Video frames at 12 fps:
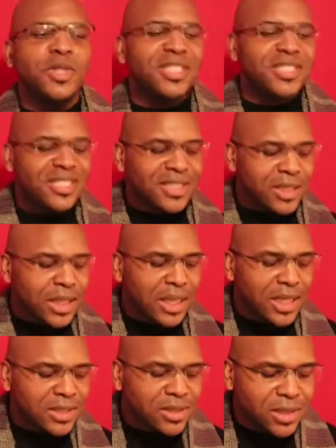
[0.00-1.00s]
means she's
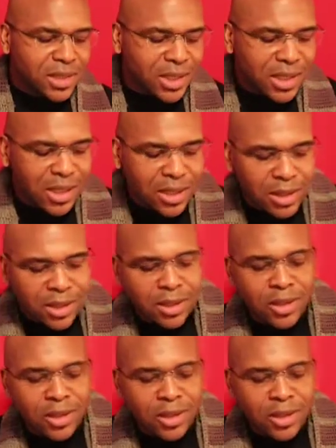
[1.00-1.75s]
constantly